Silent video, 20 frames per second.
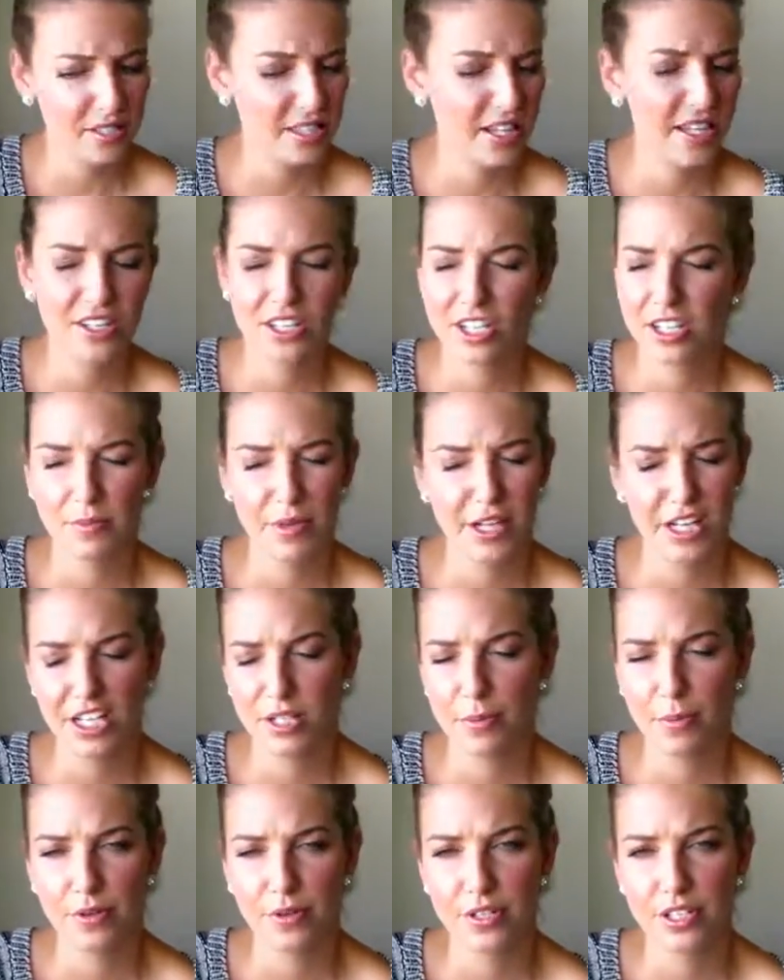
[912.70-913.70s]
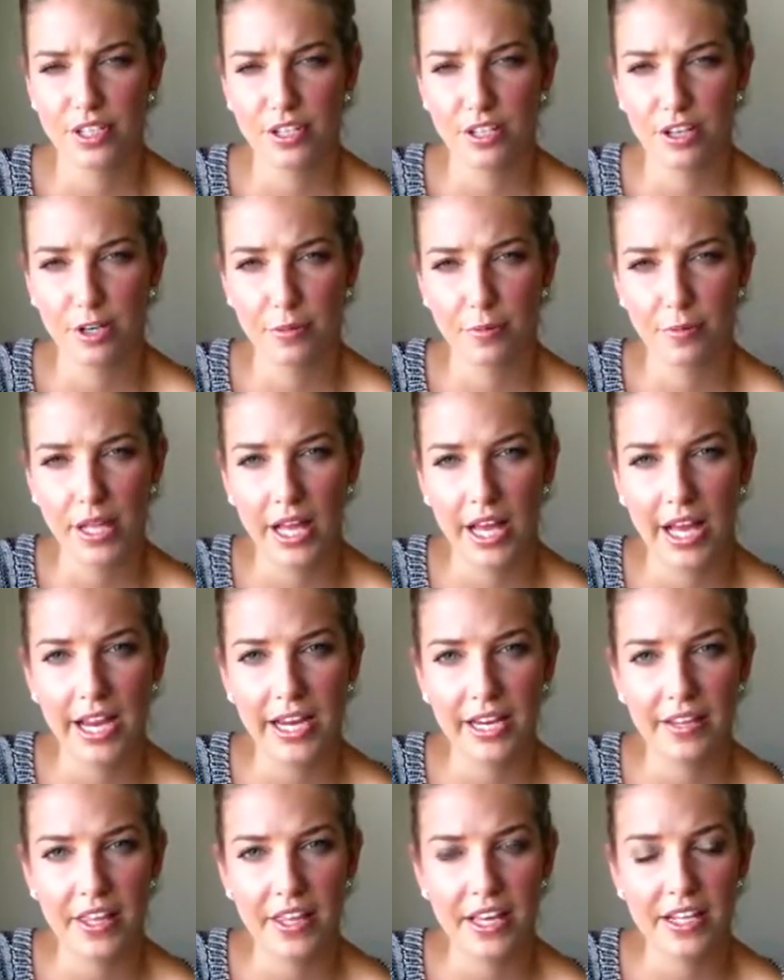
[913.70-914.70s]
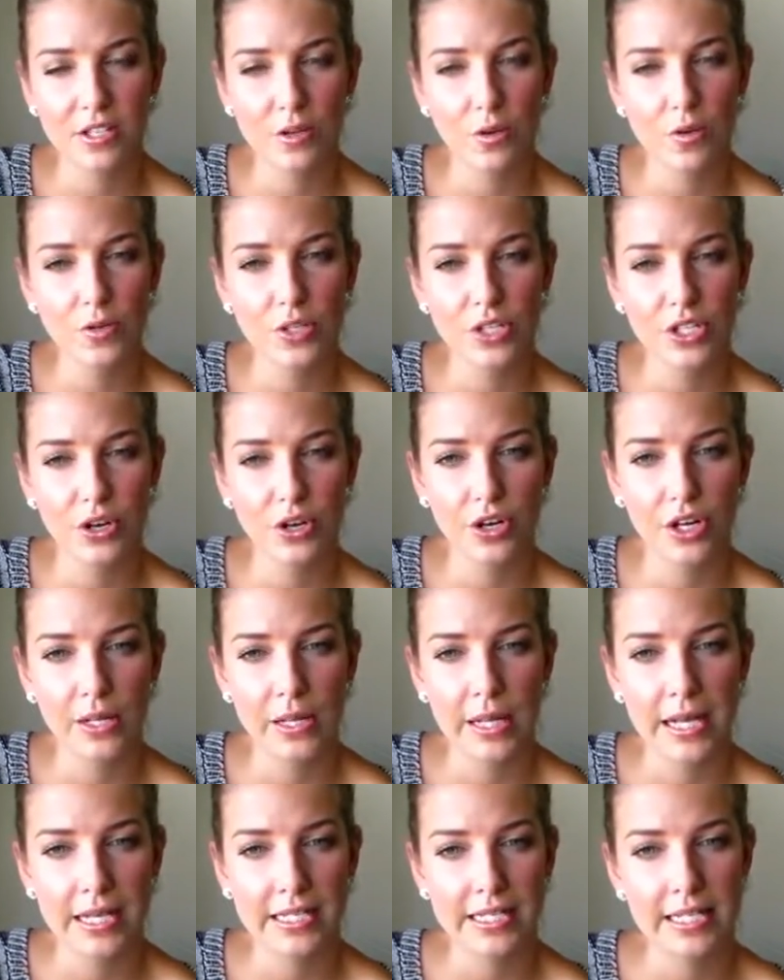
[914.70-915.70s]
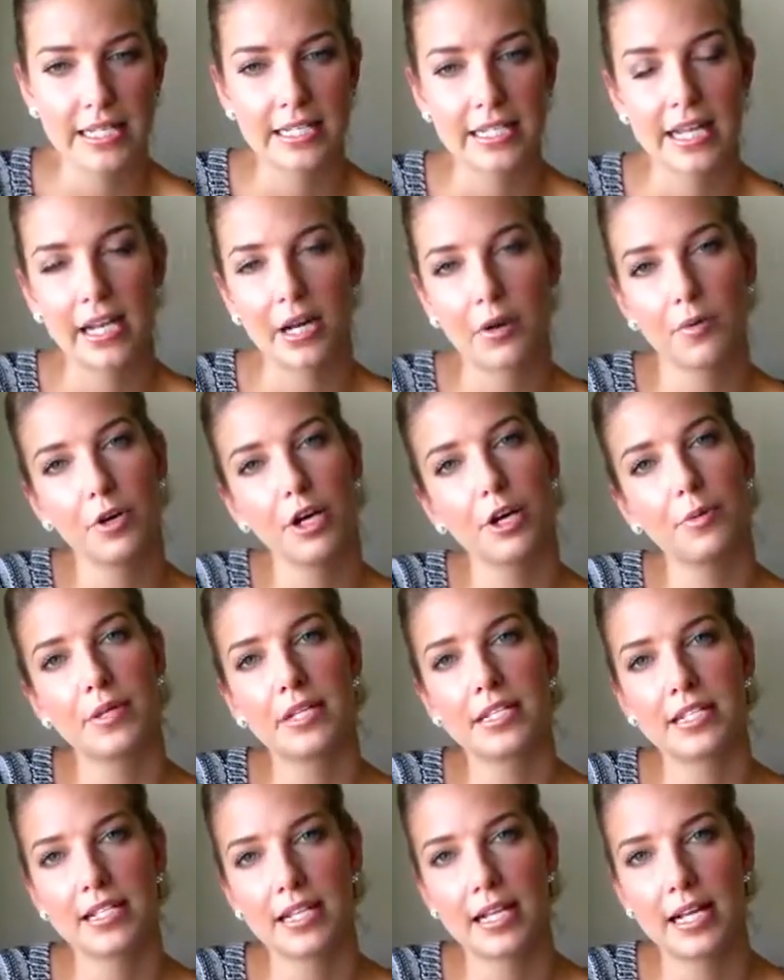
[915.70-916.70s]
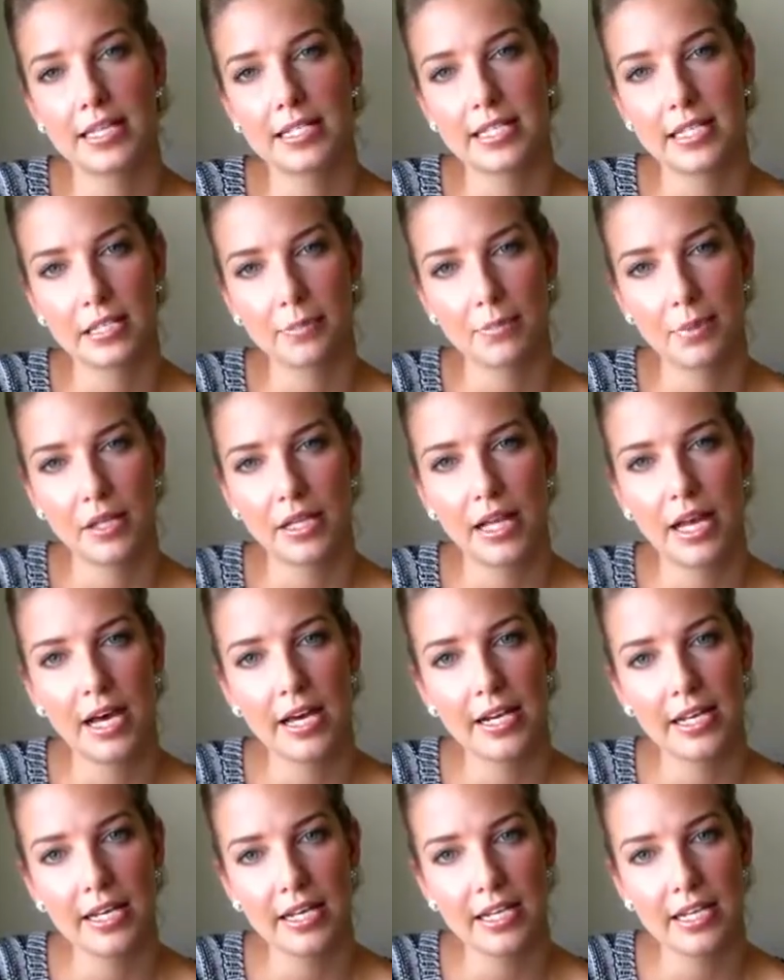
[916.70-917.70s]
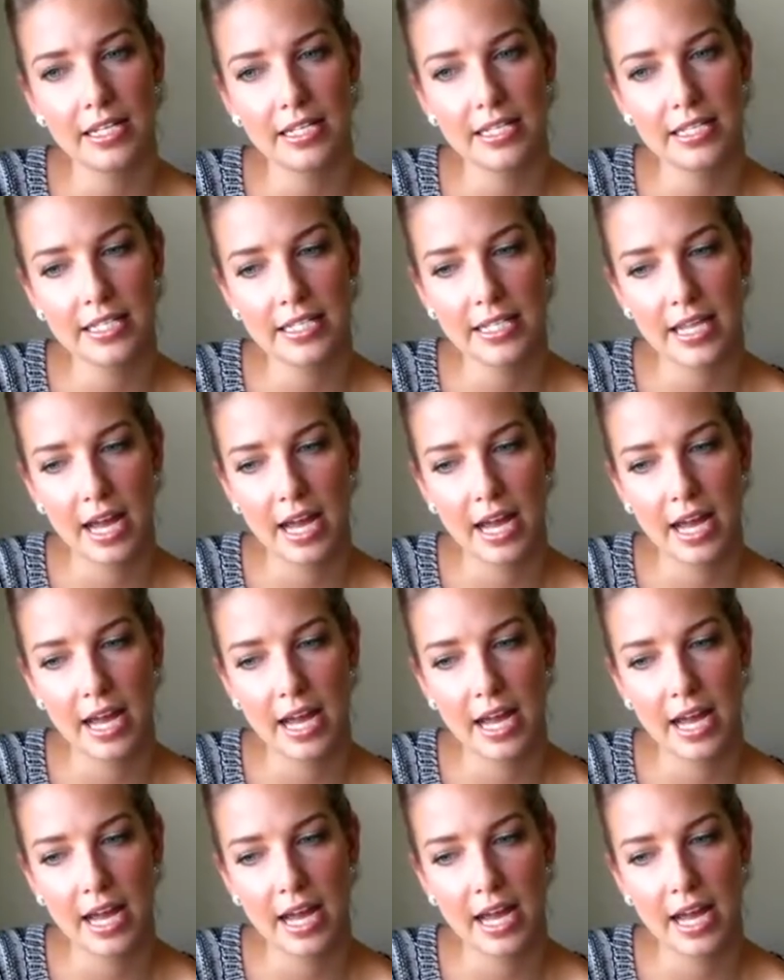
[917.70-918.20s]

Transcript: There's just many sports that you can play. There's also classes like aerobics classes, Pilates,